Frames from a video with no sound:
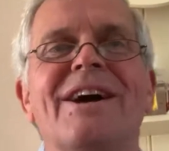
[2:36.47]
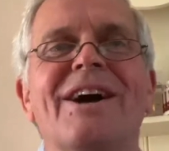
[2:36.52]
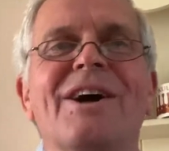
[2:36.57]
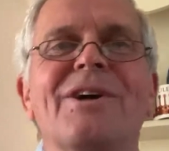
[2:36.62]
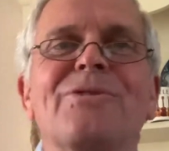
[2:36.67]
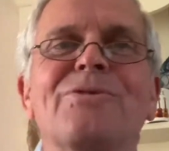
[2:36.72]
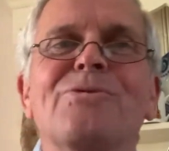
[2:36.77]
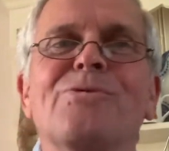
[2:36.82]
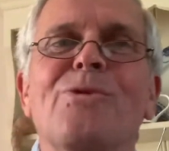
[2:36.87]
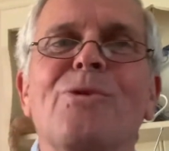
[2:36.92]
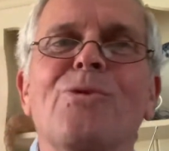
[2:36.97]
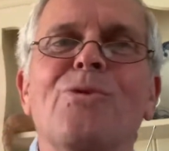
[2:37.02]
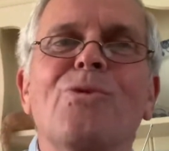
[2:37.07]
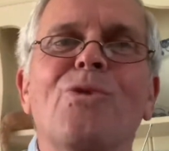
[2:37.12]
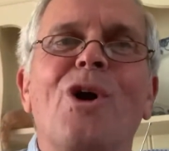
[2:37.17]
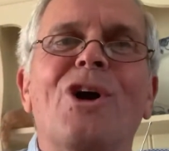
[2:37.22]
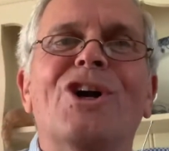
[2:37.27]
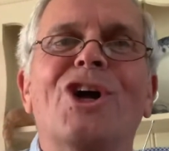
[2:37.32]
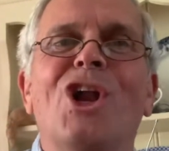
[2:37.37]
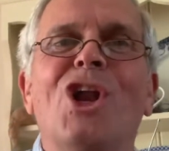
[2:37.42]
and
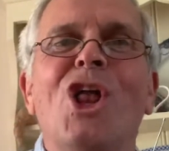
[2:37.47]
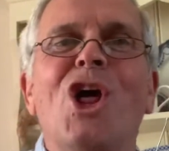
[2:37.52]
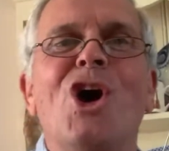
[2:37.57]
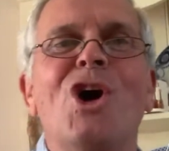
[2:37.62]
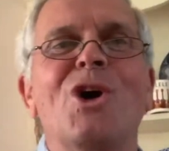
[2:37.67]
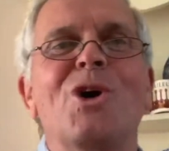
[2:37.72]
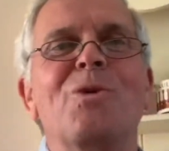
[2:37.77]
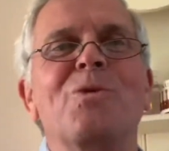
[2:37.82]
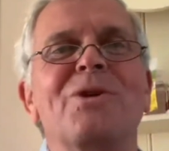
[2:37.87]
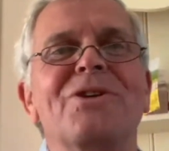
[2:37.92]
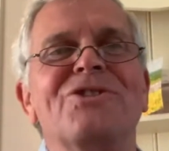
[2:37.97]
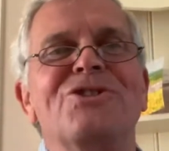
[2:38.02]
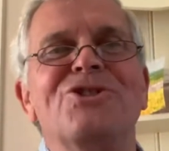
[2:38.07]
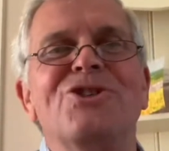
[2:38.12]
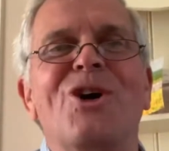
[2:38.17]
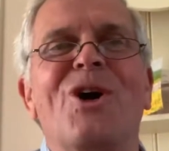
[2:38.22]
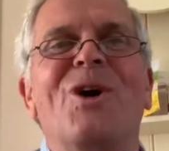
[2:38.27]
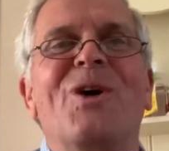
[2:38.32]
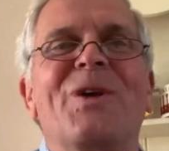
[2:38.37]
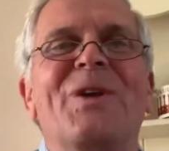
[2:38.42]
rock along with
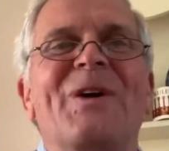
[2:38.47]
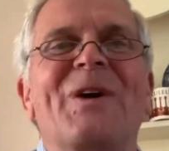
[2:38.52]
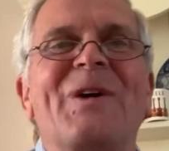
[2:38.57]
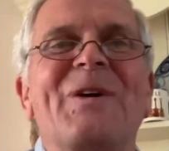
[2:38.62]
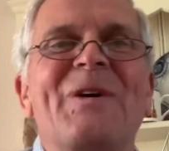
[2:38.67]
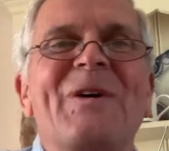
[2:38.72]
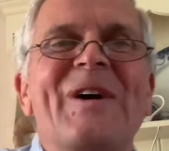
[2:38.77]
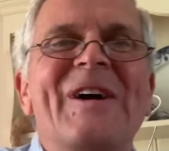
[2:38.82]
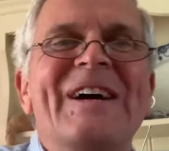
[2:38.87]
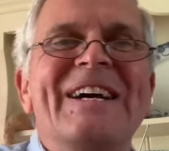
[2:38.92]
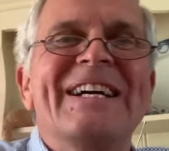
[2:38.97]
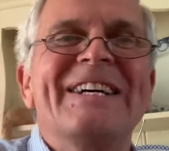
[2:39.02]
John, all right?